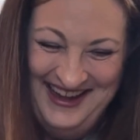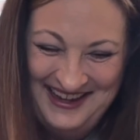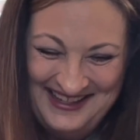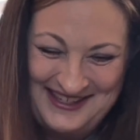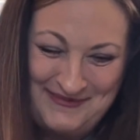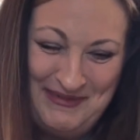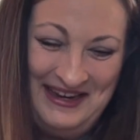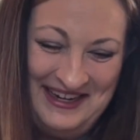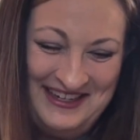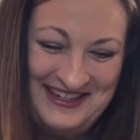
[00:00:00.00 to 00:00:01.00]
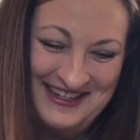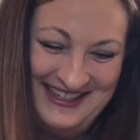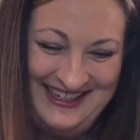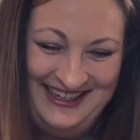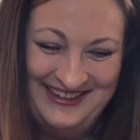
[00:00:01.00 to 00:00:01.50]
spinach,
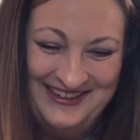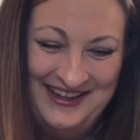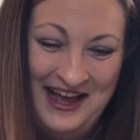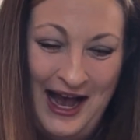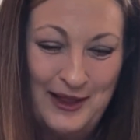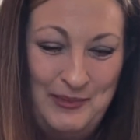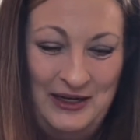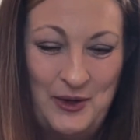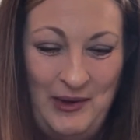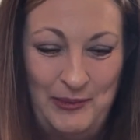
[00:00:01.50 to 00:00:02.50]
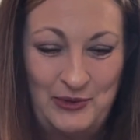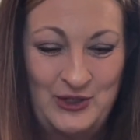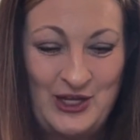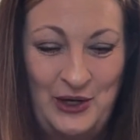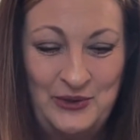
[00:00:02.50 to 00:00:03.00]
dill, jalapeno
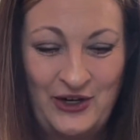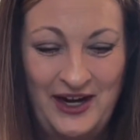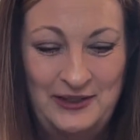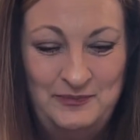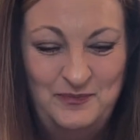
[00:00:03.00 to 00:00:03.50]
peppers, okra,